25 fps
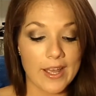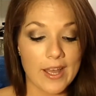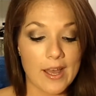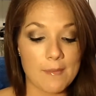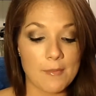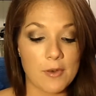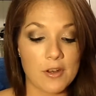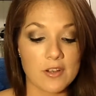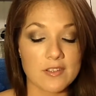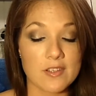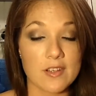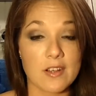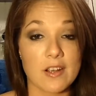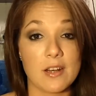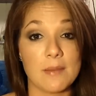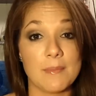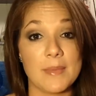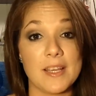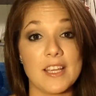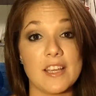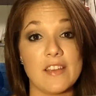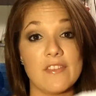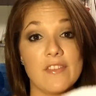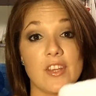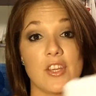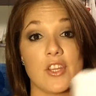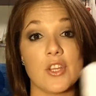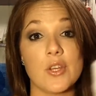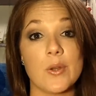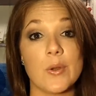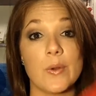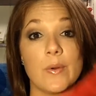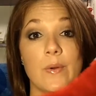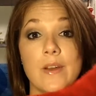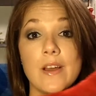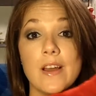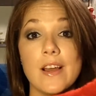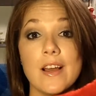I'm also going to be giving
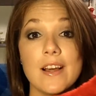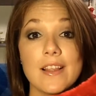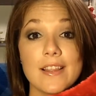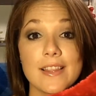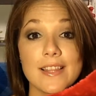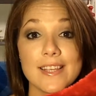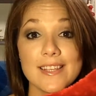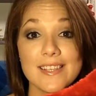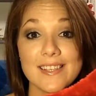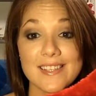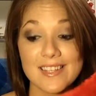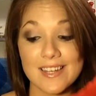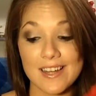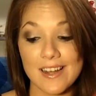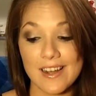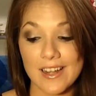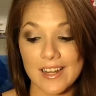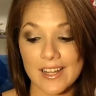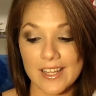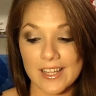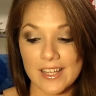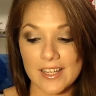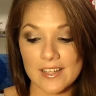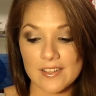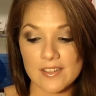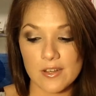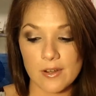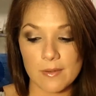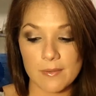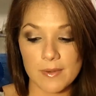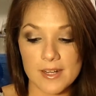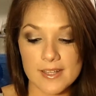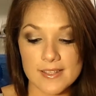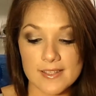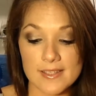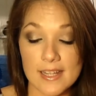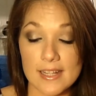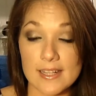you this stocking, so I'm
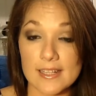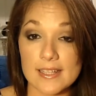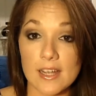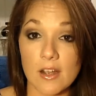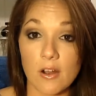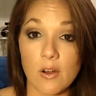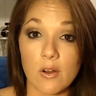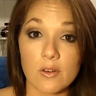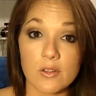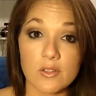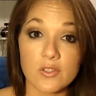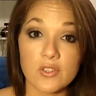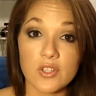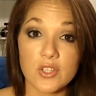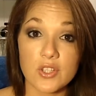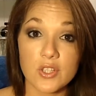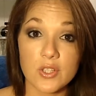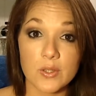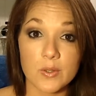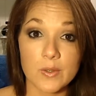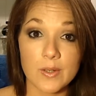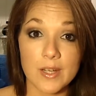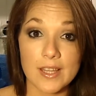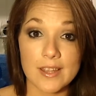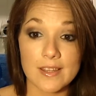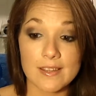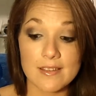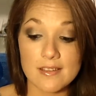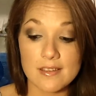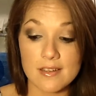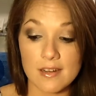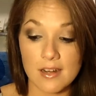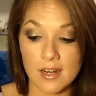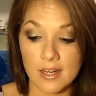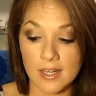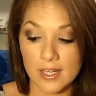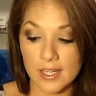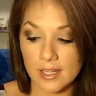going to send it all to you in the
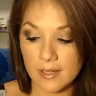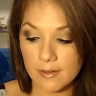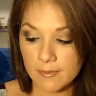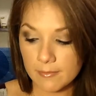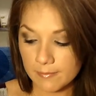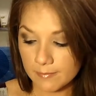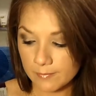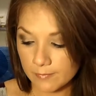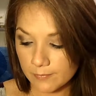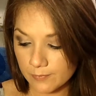stocking.